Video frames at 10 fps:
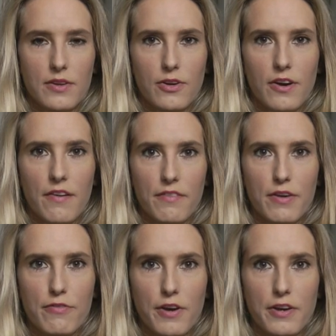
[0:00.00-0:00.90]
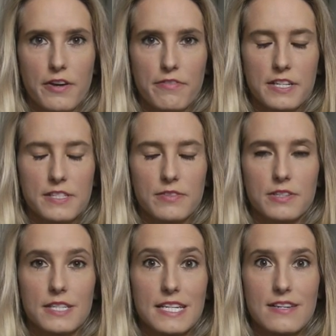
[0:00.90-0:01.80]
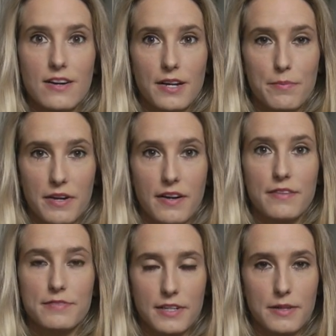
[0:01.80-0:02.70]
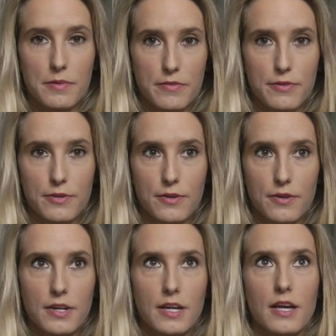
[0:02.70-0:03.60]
Not having a phone at a festival is a nightmare. I've done it before.